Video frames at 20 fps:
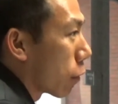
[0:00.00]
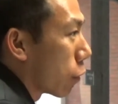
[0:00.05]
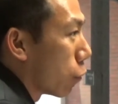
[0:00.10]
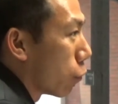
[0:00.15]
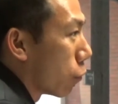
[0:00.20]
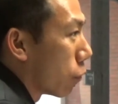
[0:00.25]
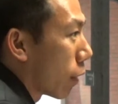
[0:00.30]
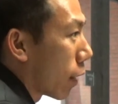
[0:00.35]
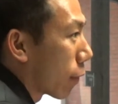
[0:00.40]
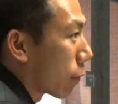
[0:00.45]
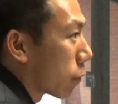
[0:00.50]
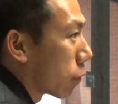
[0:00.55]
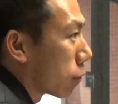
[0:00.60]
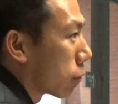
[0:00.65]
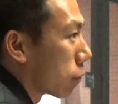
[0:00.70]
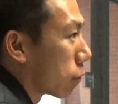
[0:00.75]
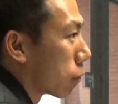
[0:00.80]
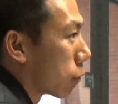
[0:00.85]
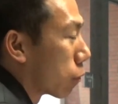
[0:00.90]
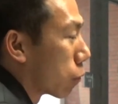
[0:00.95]
You would have to
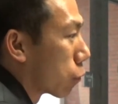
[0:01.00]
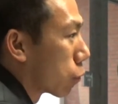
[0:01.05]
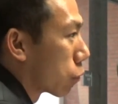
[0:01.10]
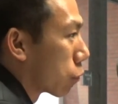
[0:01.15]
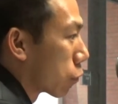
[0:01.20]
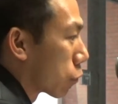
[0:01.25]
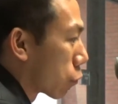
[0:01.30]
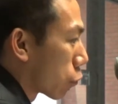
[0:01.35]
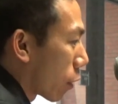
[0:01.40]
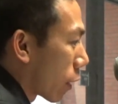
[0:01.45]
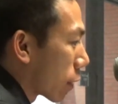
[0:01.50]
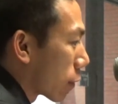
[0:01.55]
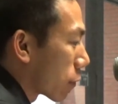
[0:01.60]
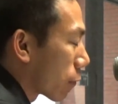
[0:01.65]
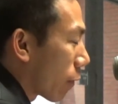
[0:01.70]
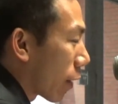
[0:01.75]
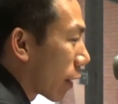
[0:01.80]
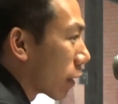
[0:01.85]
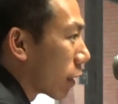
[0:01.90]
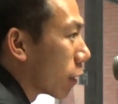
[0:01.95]
try to
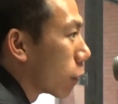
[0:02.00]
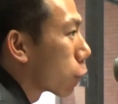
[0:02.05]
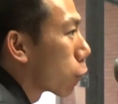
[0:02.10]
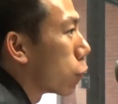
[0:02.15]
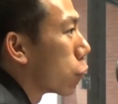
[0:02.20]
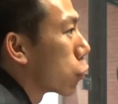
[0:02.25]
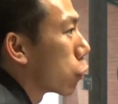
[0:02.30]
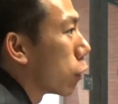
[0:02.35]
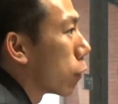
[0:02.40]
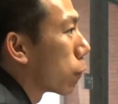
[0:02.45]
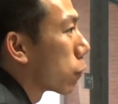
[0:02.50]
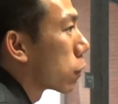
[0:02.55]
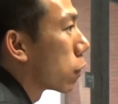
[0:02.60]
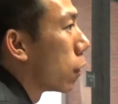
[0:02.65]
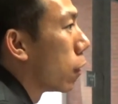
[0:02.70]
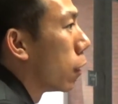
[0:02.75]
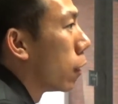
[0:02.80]
find internships